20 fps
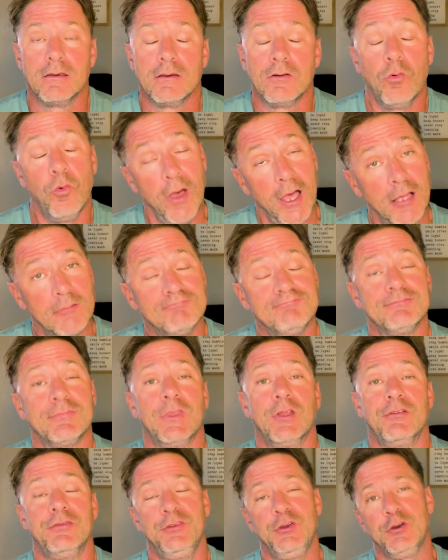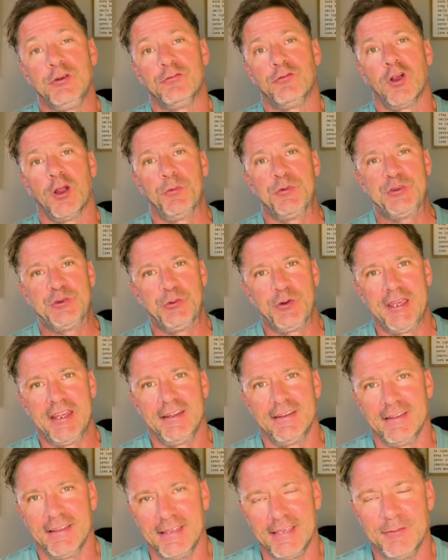well, they're few and far
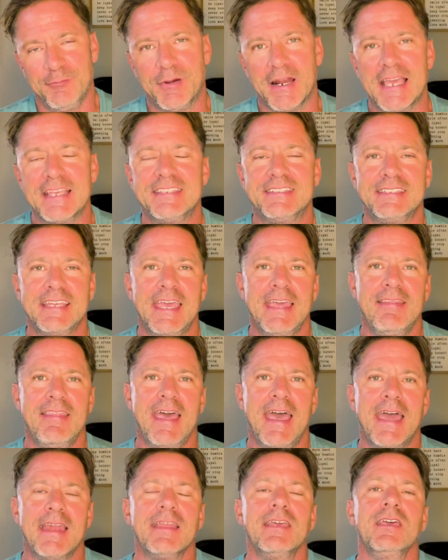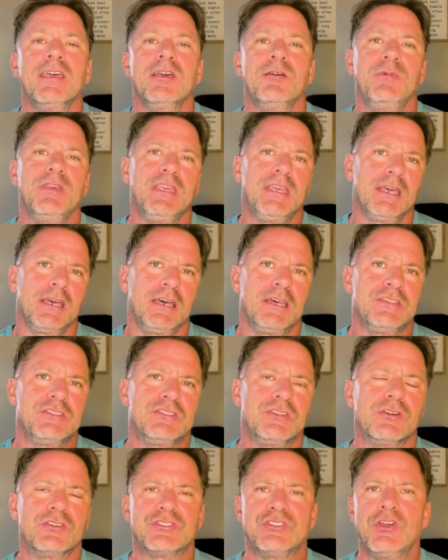between. But I say that because
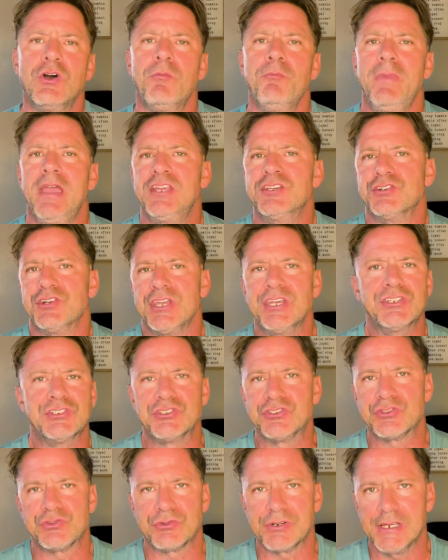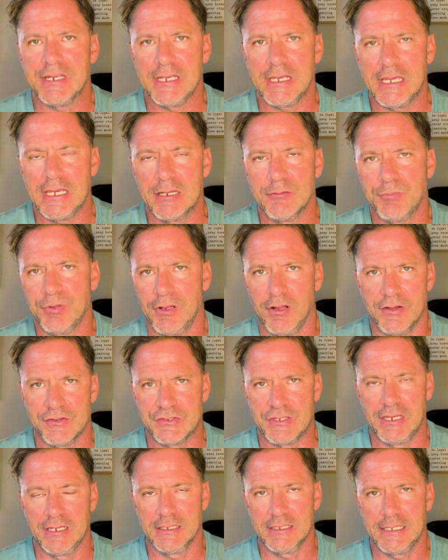there's no major industry in
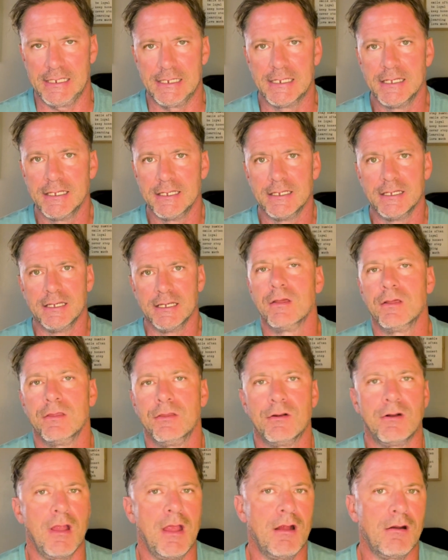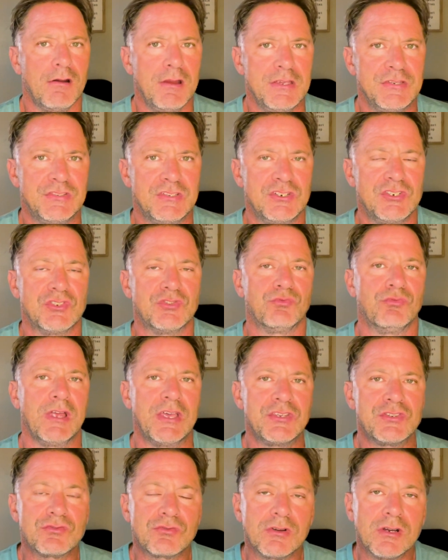Ponce Inlet. There are areas such as
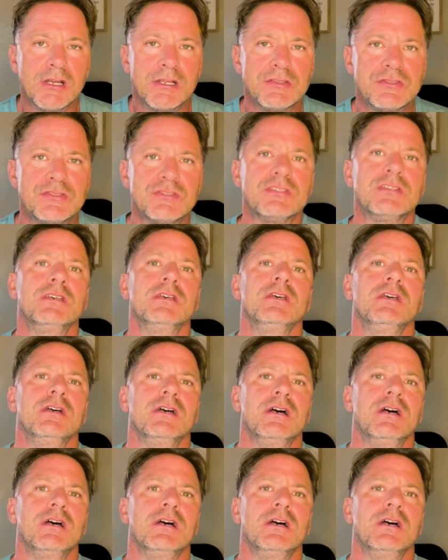restaurants.